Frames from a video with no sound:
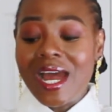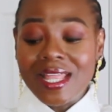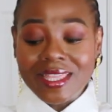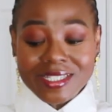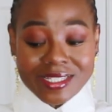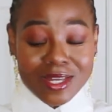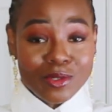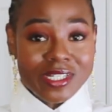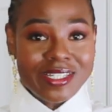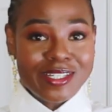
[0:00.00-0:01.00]
And this is how
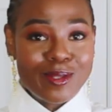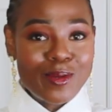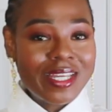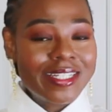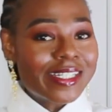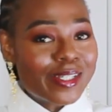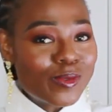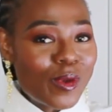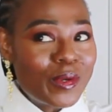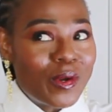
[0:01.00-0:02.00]
this is looking. This is
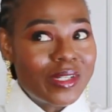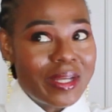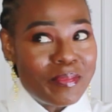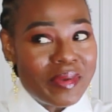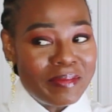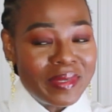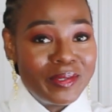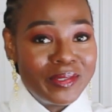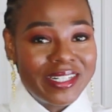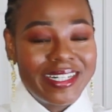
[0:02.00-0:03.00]
what we call the preppy
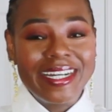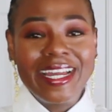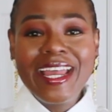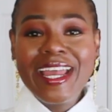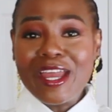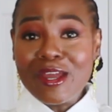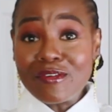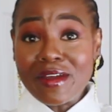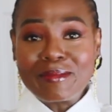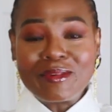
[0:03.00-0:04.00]
look. If
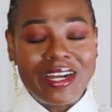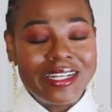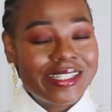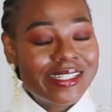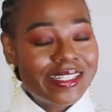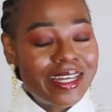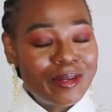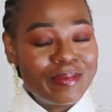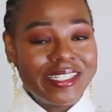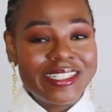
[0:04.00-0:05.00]
I'm right,
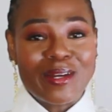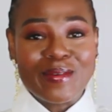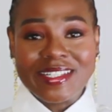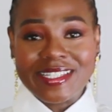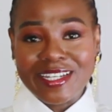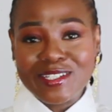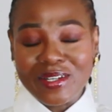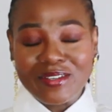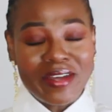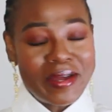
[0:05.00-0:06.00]
tell me in the comment section.
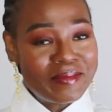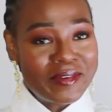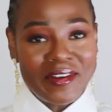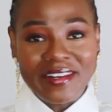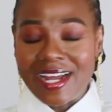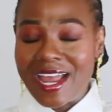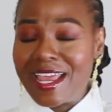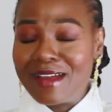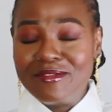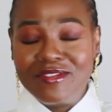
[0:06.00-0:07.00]
If I am wrong, I
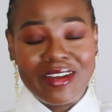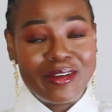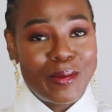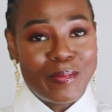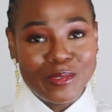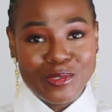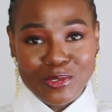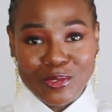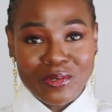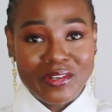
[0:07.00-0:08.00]
am very open
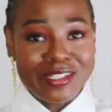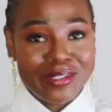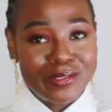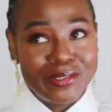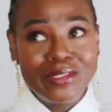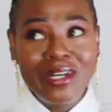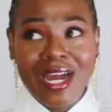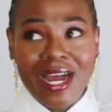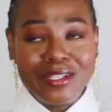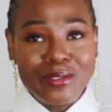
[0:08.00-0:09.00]
to critical,
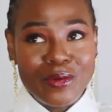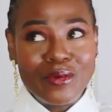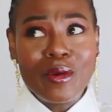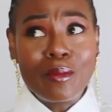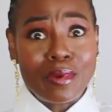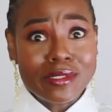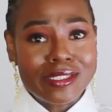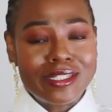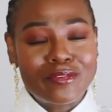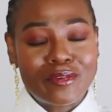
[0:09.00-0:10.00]
you know,
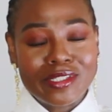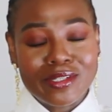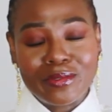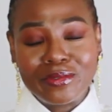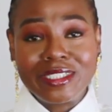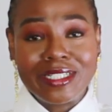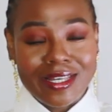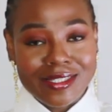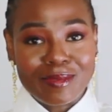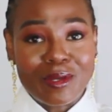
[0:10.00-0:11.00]
positive critical,
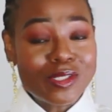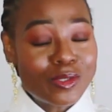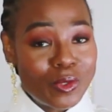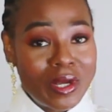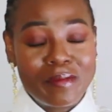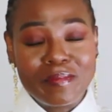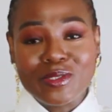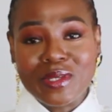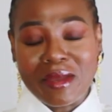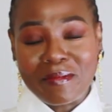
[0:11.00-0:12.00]
yes, because it will help me
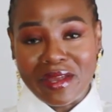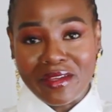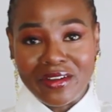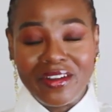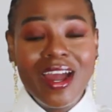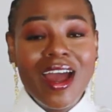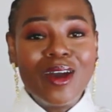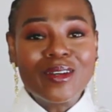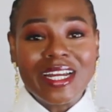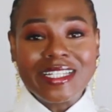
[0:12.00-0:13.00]
to get better.
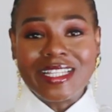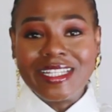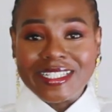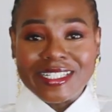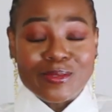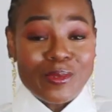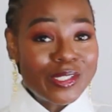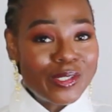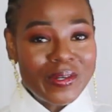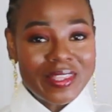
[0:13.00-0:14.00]
All right, ladies, what do
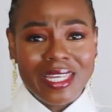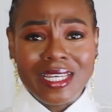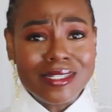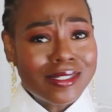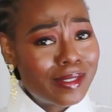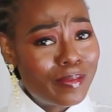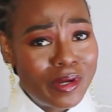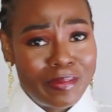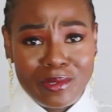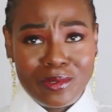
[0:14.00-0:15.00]
you all think? This is a
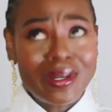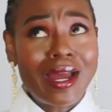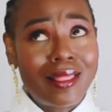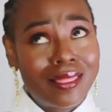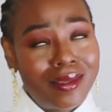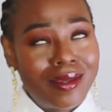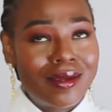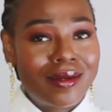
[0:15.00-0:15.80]
preppy look. I think